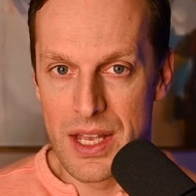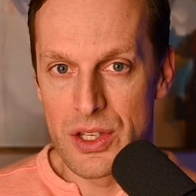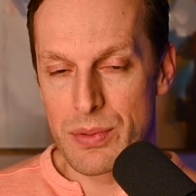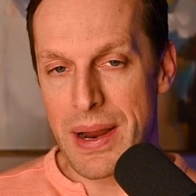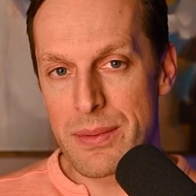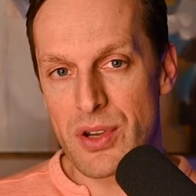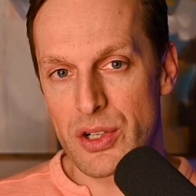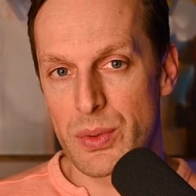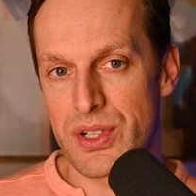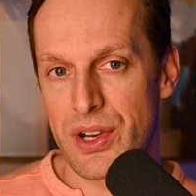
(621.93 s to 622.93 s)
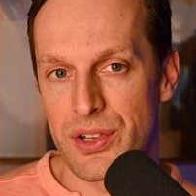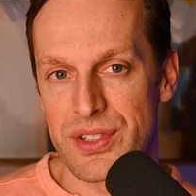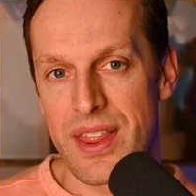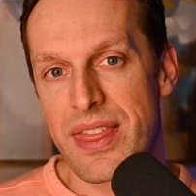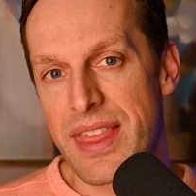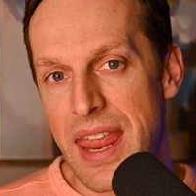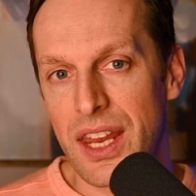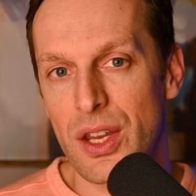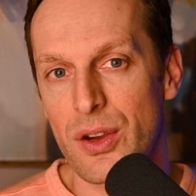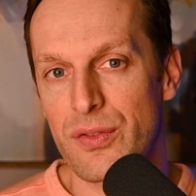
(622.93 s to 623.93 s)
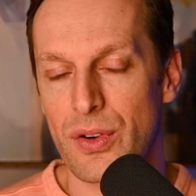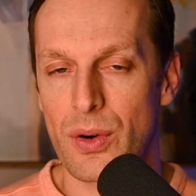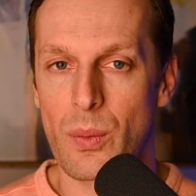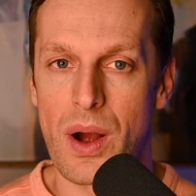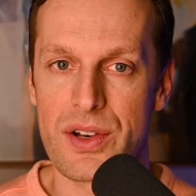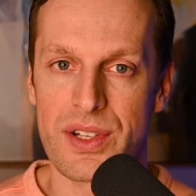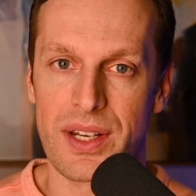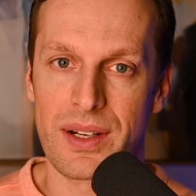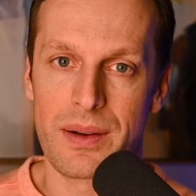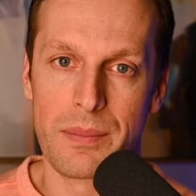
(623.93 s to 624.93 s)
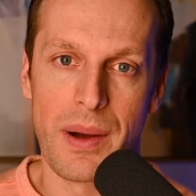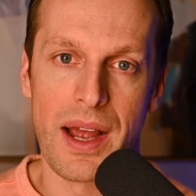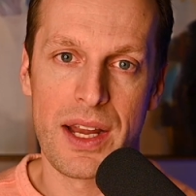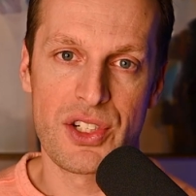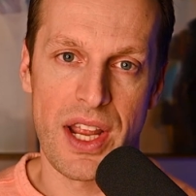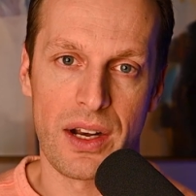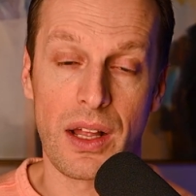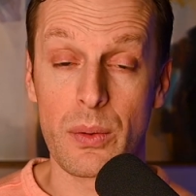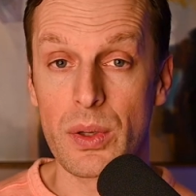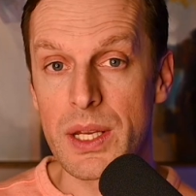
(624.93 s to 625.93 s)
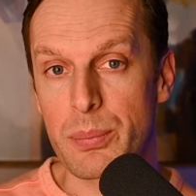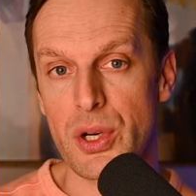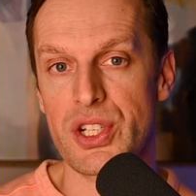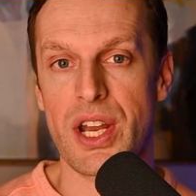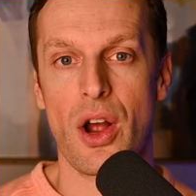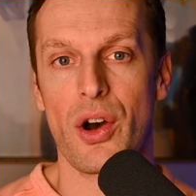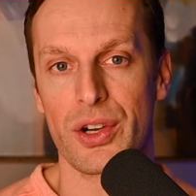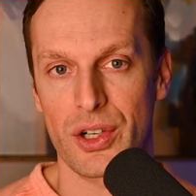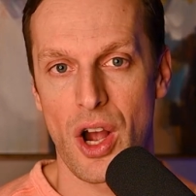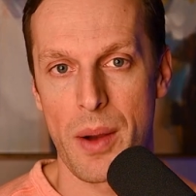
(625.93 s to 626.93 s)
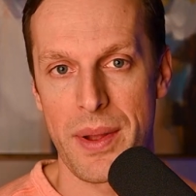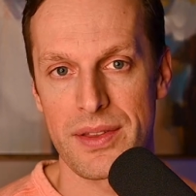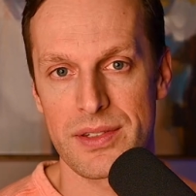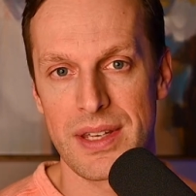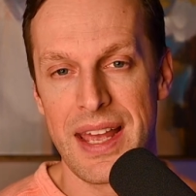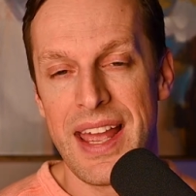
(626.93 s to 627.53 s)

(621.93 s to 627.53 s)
So my name is Dr. Richard Hilsden, and thank you for watching my channel. I really appreciate all your comments.